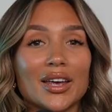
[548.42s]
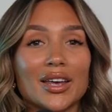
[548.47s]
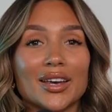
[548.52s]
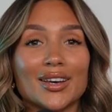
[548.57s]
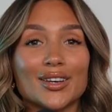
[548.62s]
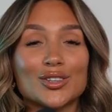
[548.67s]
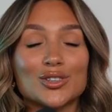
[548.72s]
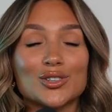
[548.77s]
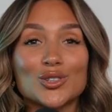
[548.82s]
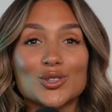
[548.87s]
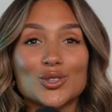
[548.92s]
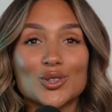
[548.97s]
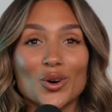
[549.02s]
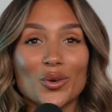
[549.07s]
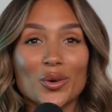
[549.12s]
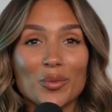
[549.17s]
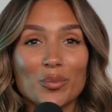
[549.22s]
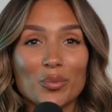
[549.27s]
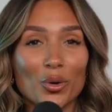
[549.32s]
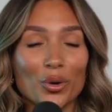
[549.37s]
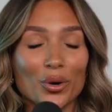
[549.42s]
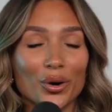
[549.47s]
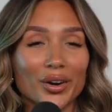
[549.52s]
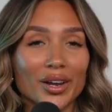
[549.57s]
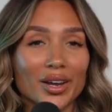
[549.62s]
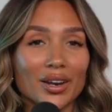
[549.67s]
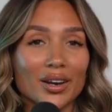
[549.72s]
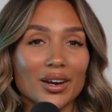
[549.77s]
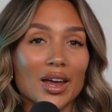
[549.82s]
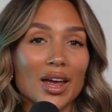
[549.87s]
is so
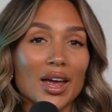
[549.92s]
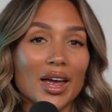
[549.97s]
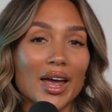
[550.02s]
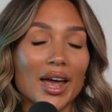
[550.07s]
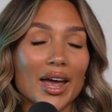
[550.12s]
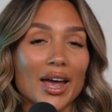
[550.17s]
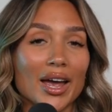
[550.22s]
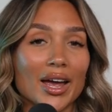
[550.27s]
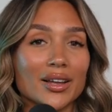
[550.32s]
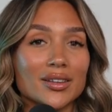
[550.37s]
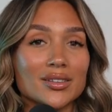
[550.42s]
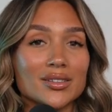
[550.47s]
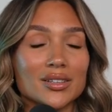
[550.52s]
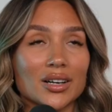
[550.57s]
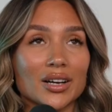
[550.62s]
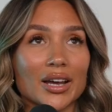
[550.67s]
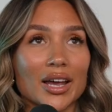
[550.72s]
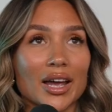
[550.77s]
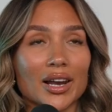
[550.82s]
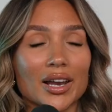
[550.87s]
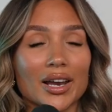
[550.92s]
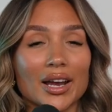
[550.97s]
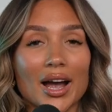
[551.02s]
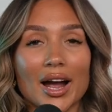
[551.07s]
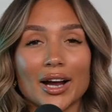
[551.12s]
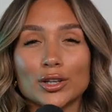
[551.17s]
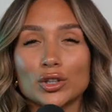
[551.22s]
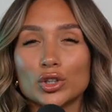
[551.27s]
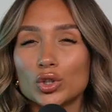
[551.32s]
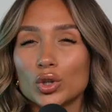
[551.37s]
important. And again, like,
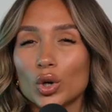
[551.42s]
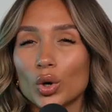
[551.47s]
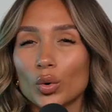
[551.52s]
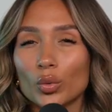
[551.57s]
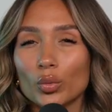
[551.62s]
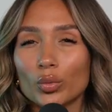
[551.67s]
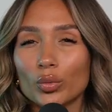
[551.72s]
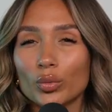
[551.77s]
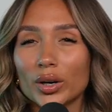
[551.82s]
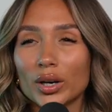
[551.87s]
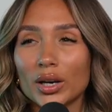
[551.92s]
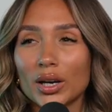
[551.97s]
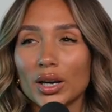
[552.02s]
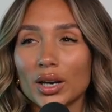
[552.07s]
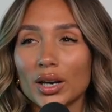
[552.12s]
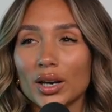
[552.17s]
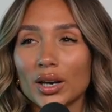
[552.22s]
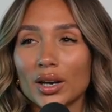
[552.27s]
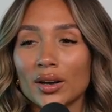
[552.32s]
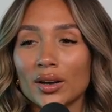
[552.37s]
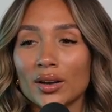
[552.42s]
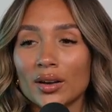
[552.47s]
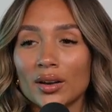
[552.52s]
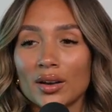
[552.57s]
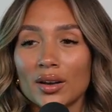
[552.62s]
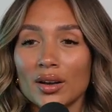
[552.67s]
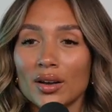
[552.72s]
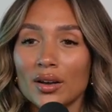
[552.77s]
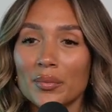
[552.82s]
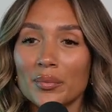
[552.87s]
I don't really
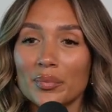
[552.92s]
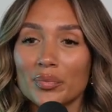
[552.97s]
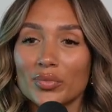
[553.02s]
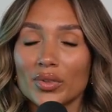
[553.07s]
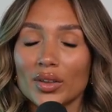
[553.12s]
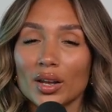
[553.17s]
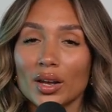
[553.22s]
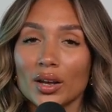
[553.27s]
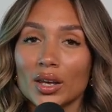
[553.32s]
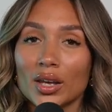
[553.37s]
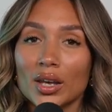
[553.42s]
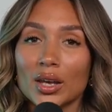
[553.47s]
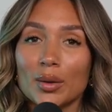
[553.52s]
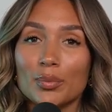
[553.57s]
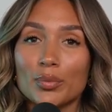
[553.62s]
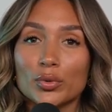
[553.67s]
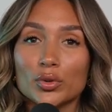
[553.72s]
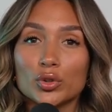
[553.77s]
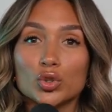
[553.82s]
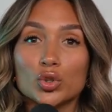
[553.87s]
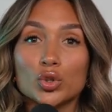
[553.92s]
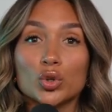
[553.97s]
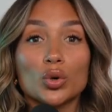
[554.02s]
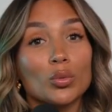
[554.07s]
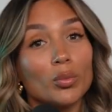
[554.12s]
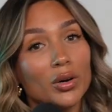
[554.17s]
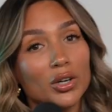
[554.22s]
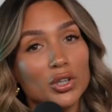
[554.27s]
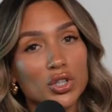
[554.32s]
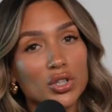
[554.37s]
keep too
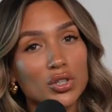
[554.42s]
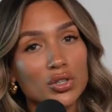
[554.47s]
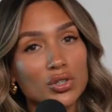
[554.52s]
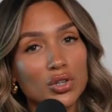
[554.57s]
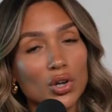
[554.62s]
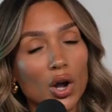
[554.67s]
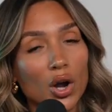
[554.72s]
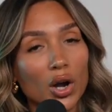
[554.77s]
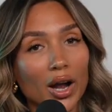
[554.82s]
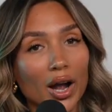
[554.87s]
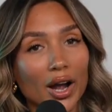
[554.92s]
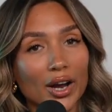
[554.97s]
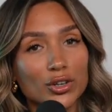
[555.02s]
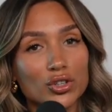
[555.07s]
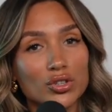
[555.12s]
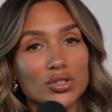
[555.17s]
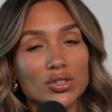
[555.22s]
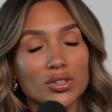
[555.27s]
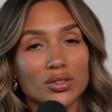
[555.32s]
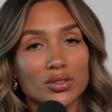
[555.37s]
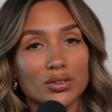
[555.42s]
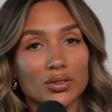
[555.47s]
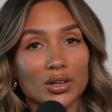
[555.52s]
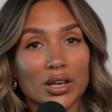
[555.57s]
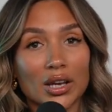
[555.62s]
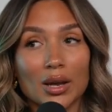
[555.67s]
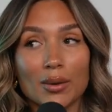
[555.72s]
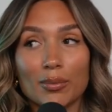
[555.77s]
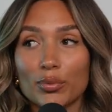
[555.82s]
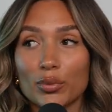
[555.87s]
much in stock. I just
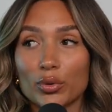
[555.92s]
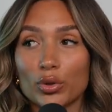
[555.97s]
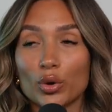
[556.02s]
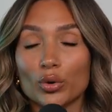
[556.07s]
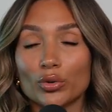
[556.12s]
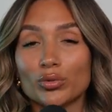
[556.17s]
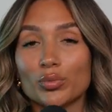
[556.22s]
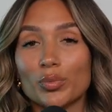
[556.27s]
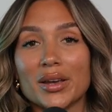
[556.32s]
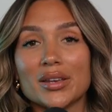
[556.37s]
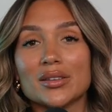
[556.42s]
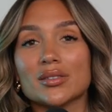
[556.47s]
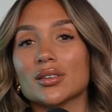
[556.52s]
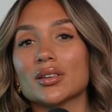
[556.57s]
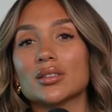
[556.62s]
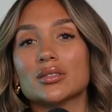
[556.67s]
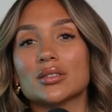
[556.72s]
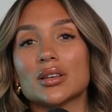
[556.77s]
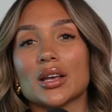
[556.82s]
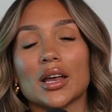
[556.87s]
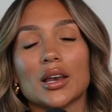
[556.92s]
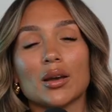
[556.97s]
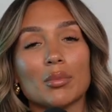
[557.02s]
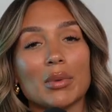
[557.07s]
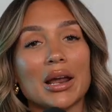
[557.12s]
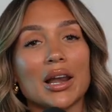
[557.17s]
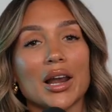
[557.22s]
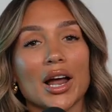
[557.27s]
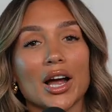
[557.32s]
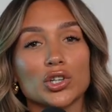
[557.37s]
keep those basics in
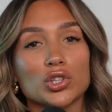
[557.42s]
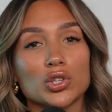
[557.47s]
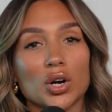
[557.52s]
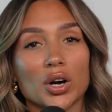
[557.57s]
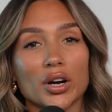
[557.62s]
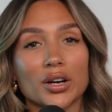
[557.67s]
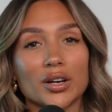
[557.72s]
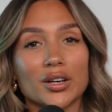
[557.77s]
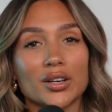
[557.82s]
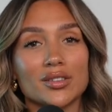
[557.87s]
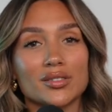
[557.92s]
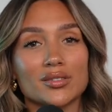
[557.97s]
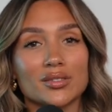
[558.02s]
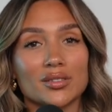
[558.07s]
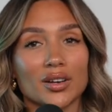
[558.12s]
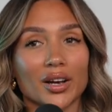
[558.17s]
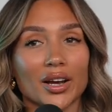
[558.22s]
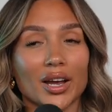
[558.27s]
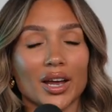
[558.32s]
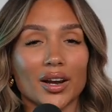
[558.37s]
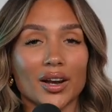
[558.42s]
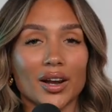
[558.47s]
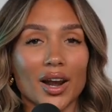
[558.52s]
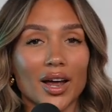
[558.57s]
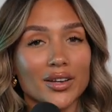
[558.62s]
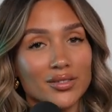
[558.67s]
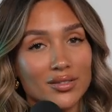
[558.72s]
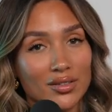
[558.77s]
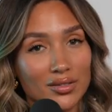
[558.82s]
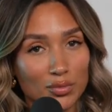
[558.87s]
my lash cart because, again,
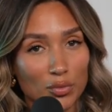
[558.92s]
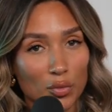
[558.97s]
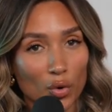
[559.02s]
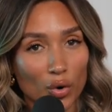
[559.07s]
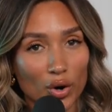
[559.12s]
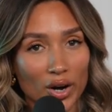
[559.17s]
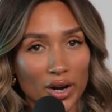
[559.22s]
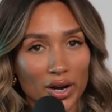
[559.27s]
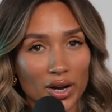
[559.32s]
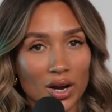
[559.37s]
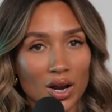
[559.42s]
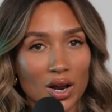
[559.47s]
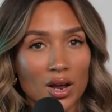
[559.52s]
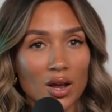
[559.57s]
less is more. And